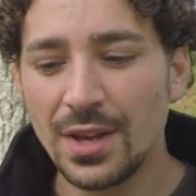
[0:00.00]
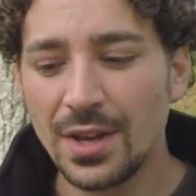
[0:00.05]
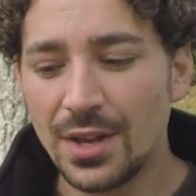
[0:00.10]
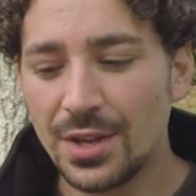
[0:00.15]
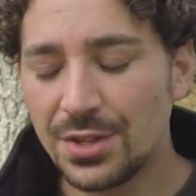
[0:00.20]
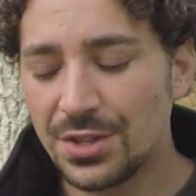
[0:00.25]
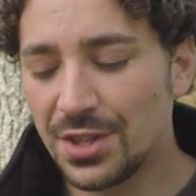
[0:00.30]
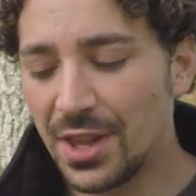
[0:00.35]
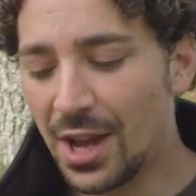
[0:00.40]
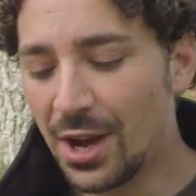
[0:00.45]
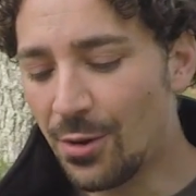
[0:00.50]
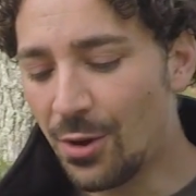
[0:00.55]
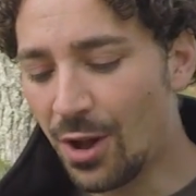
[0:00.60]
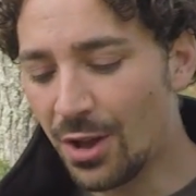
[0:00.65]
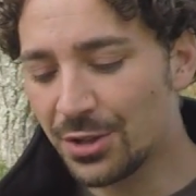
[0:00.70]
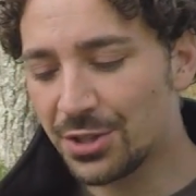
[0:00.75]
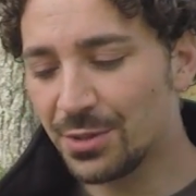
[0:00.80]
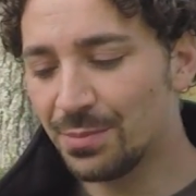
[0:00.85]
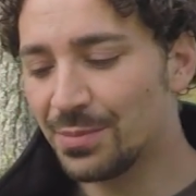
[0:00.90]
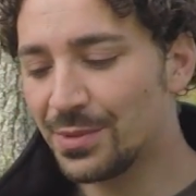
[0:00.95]
So there
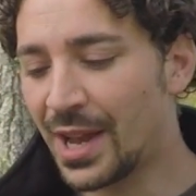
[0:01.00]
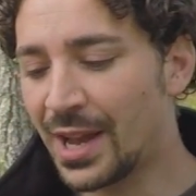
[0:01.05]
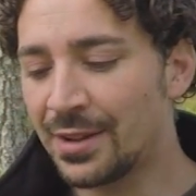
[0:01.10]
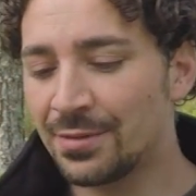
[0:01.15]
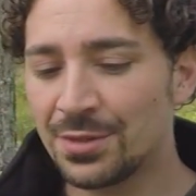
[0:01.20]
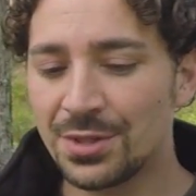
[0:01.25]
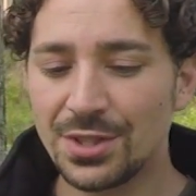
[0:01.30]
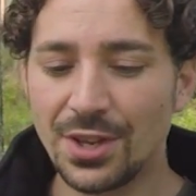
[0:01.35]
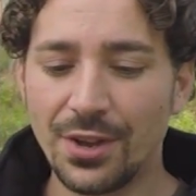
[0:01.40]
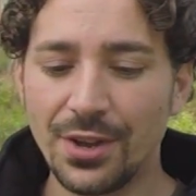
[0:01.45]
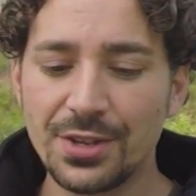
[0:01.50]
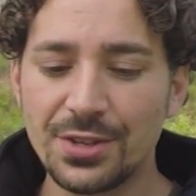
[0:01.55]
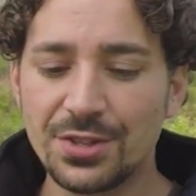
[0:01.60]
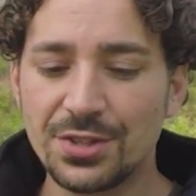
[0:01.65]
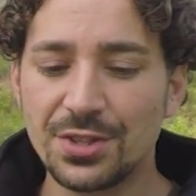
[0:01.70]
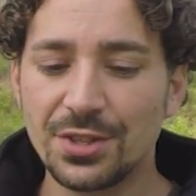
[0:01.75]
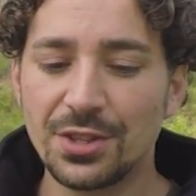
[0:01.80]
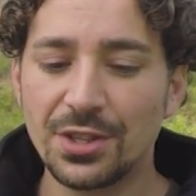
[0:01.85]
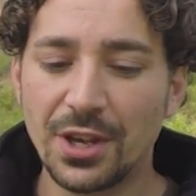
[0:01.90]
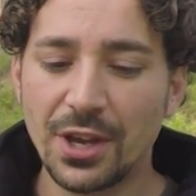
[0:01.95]
are some downsides
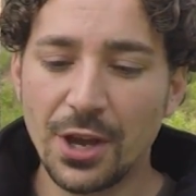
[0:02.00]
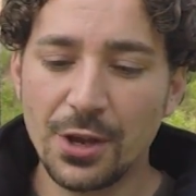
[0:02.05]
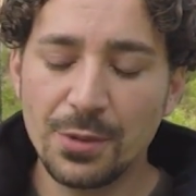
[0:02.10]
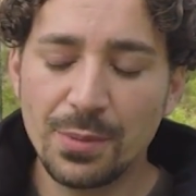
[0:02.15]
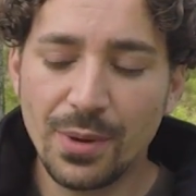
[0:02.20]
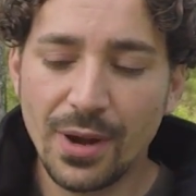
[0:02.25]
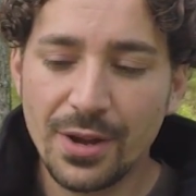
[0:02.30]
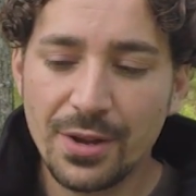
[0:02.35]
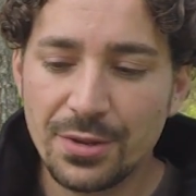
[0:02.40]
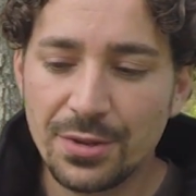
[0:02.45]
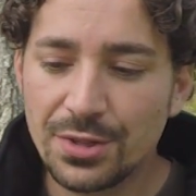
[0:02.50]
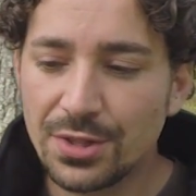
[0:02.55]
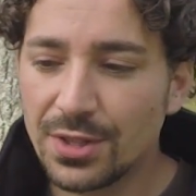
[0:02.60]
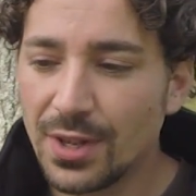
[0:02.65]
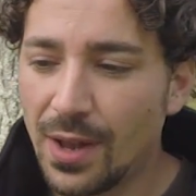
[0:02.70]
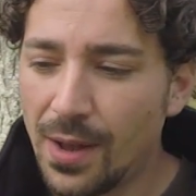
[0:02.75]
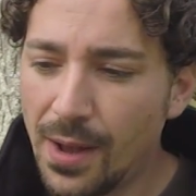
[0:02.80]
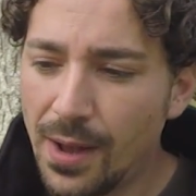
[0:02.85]
to the GoPros.